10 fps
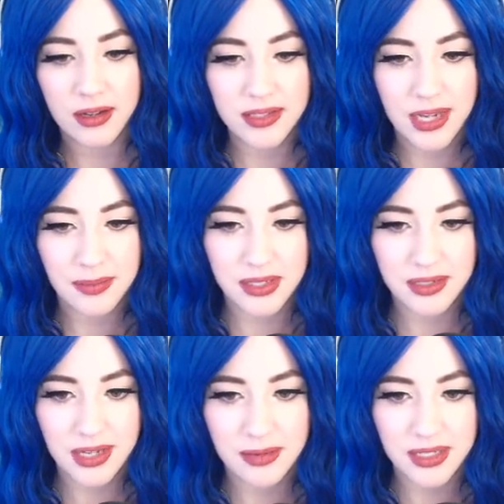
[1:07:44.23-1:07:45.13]

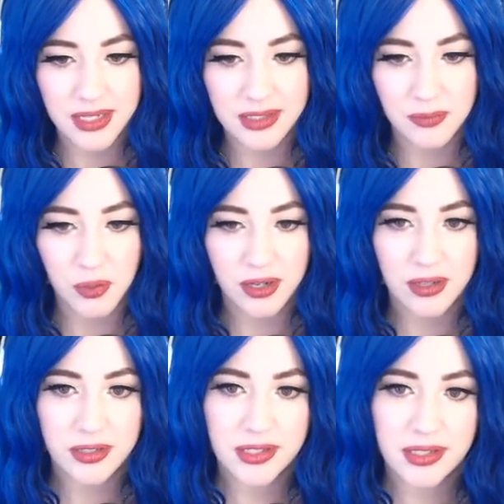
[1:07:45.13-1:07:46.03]
time to get some more
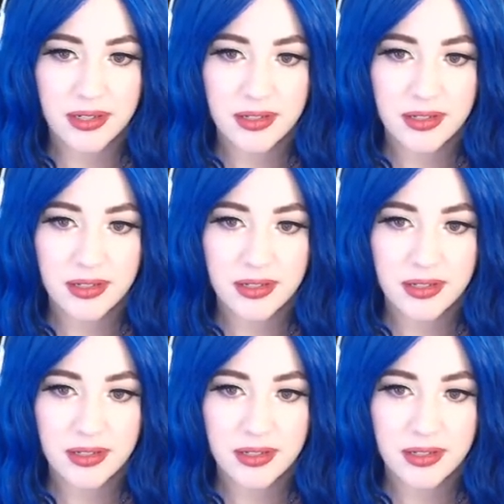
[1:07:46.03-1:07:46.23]
colors here.